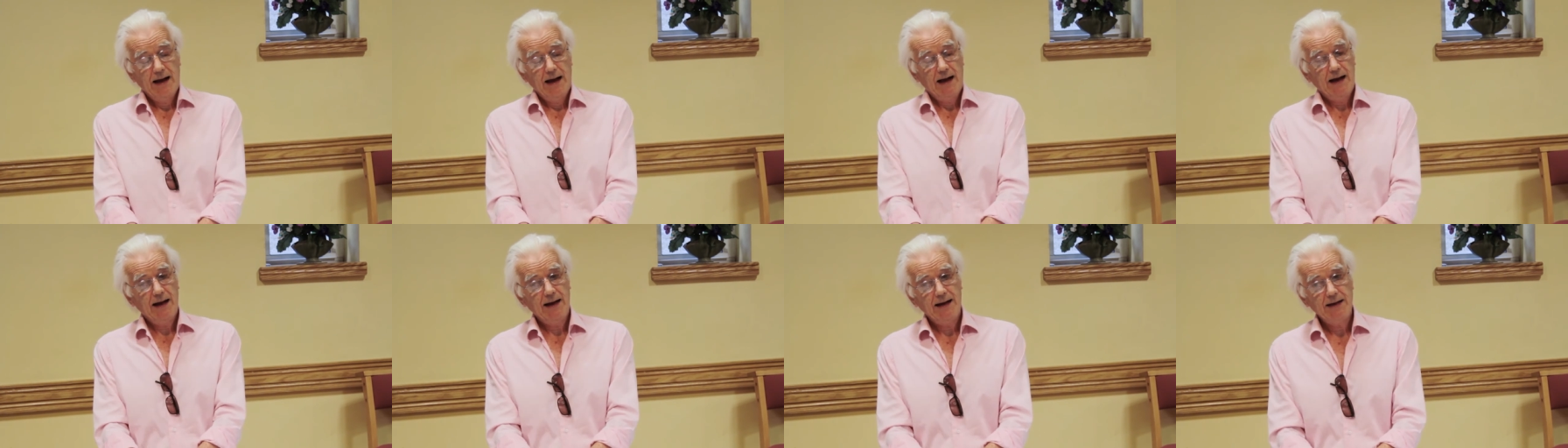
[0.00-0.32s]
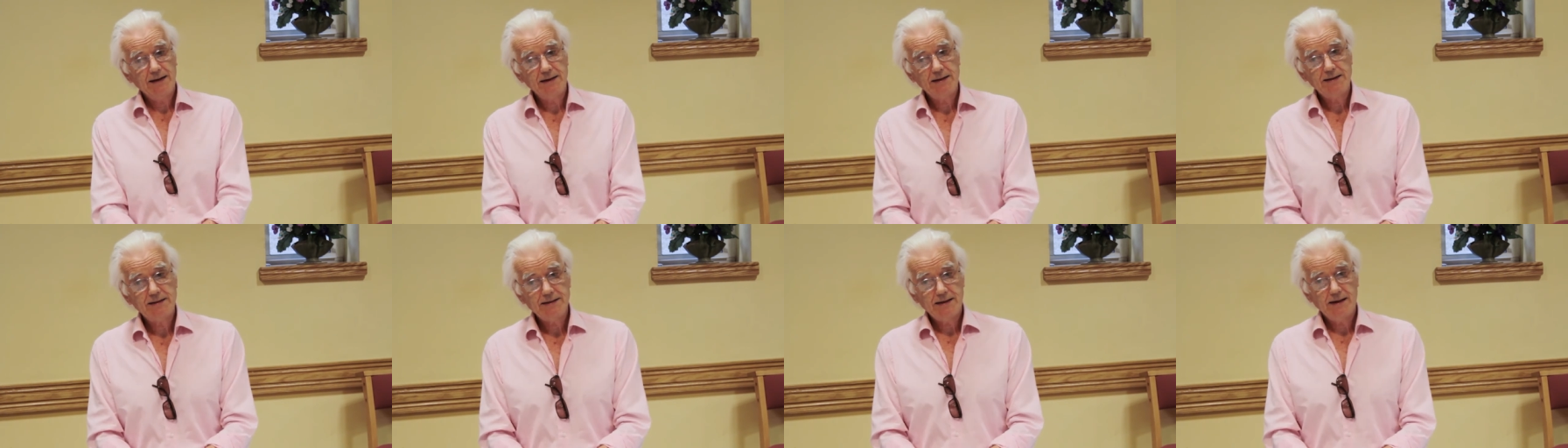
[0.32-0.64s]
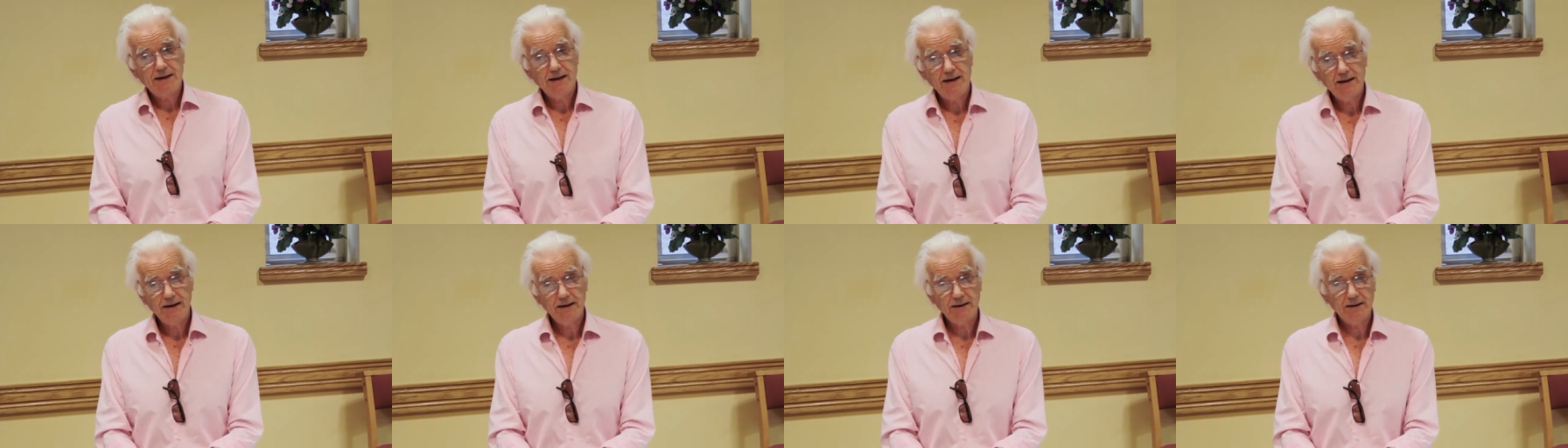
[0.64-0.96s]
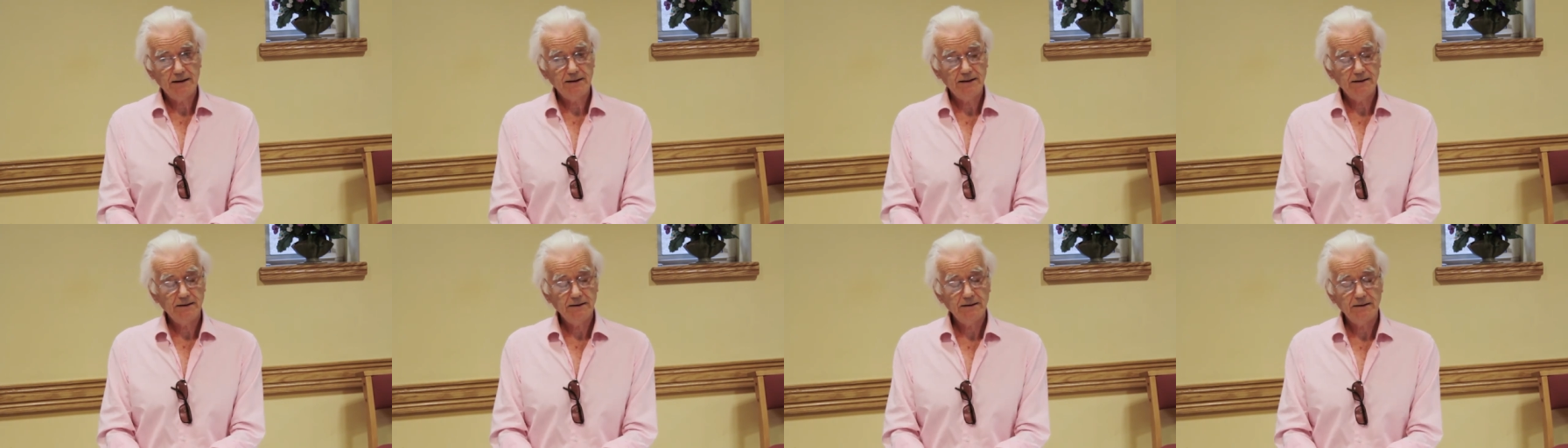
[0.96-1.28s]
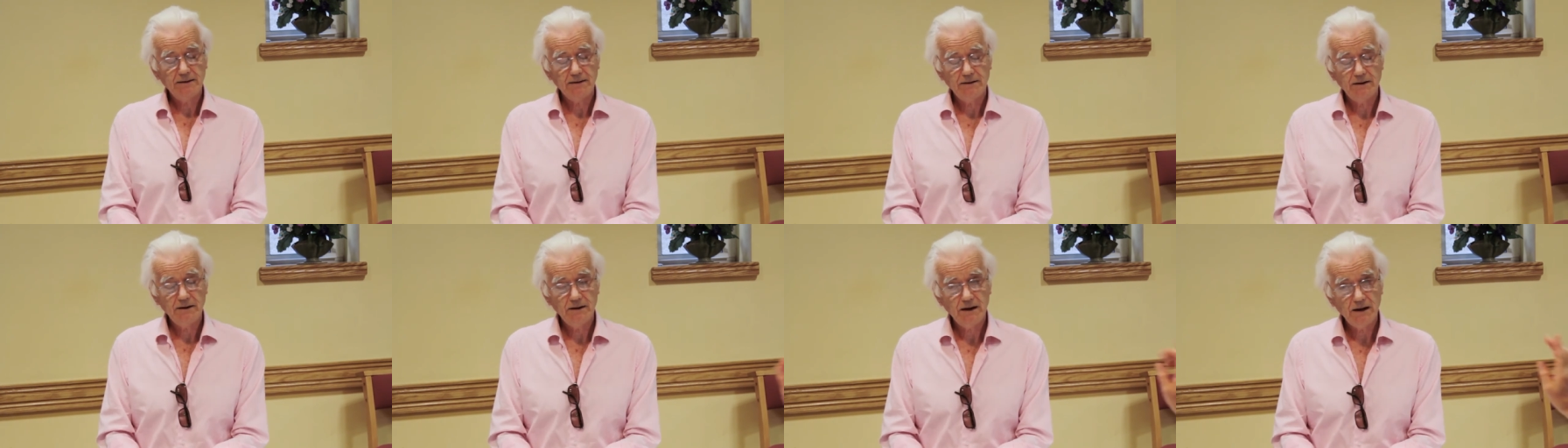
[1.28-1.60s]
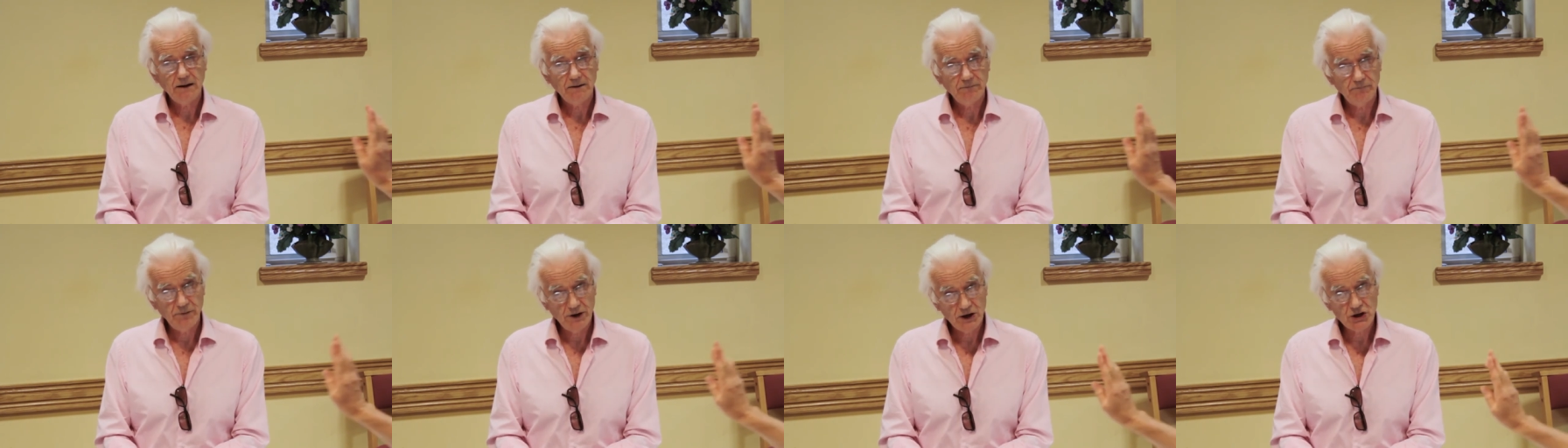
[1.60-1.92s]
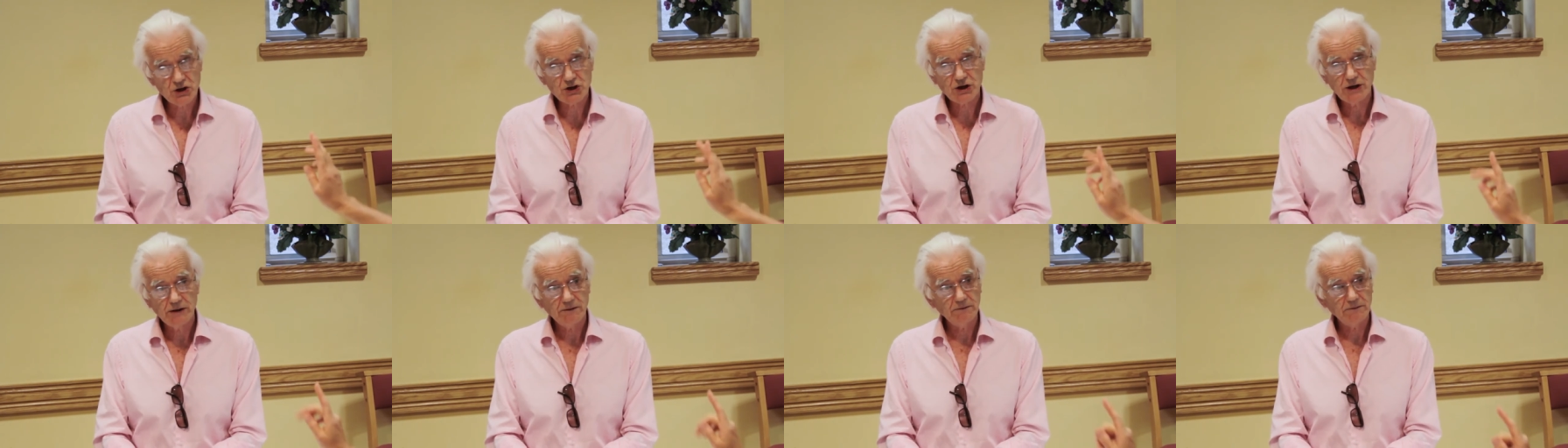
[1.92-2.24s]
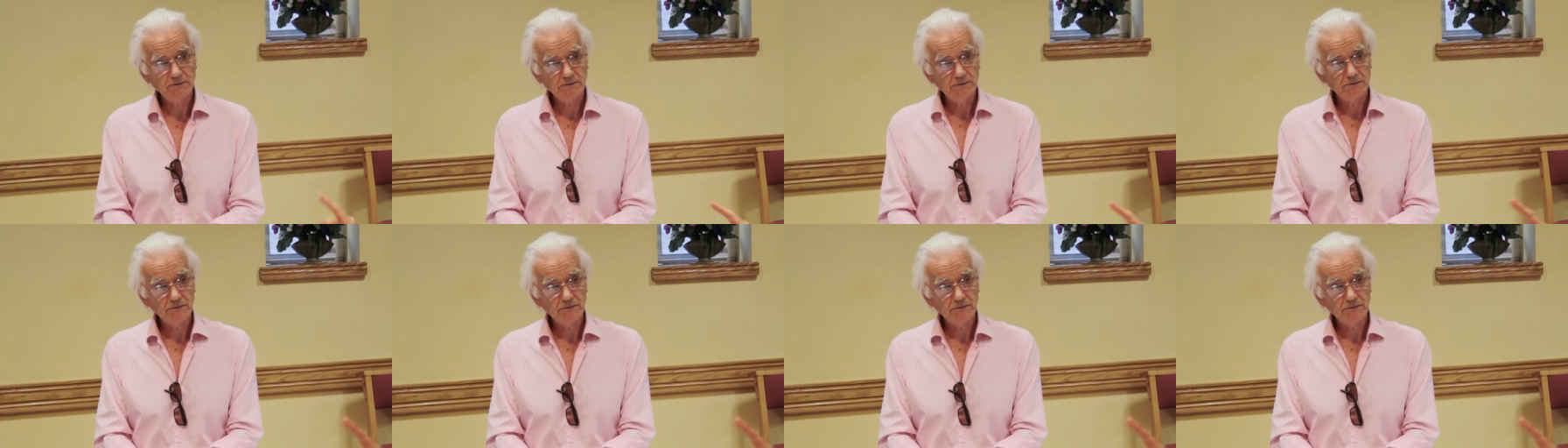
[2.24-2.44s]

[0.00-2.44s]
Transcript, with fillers: And eventually...